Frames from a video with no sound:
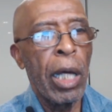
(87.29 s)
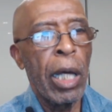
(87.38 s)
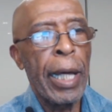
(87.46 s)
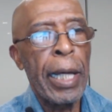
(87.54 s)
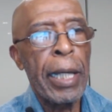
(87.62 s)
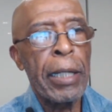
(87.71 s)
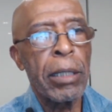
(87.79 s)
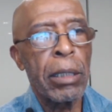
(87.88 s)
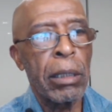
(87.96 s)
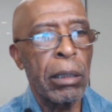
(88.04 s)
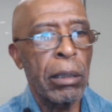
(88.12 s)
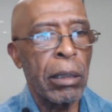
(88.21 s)
And
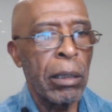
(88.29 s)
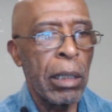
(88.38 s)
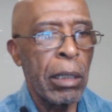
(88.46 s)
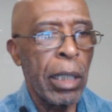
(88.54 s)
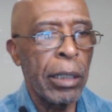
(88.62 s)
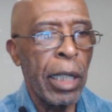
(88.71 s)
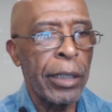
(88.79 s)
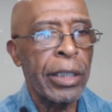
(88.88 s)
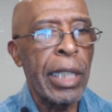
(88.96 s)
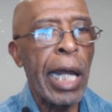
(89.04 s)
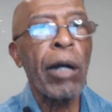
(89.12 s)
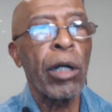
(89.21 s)
as
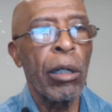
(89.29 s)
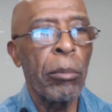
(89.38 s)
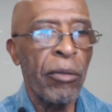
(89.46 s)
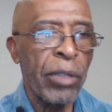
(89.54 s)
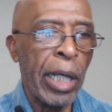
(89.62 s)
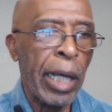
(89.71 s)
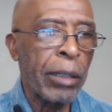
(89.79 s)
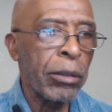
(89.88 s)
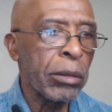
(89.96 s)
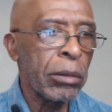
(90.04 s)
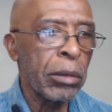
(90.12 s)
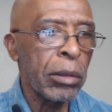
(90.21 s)
an outcome of
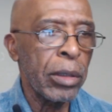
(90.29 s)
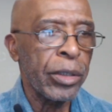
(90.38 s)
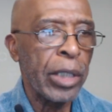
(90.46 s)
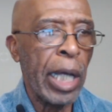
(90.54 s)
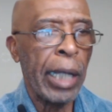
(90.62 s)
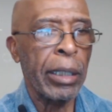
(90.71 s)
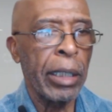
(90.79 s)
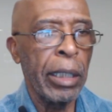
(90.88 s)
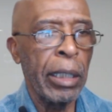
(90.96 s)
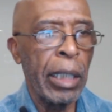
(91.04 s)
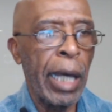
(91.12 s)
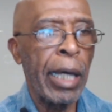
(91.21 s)
that attack,
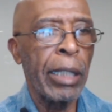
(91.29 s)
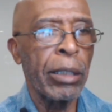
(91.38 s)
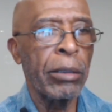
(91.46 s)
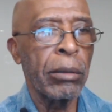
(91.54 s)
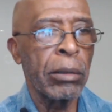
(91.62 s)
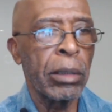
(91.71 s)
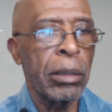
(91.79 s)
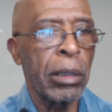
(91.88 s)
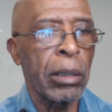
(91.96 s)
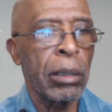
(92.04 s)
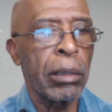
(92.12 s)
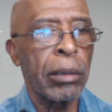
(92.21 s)
he had
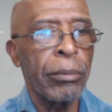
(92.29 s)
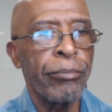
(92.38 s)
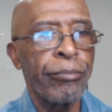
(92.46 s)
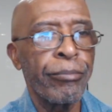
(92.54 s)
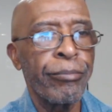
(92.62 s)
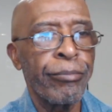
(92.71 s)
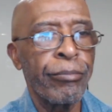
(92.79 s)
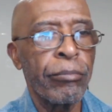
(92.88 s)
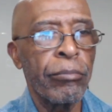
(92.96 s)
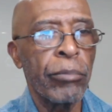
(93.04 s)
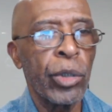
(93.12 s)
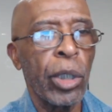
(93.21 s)
to
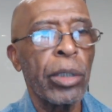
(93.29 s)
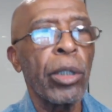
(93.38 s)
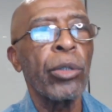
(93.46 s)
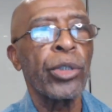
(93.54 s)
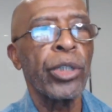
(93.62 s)
undergo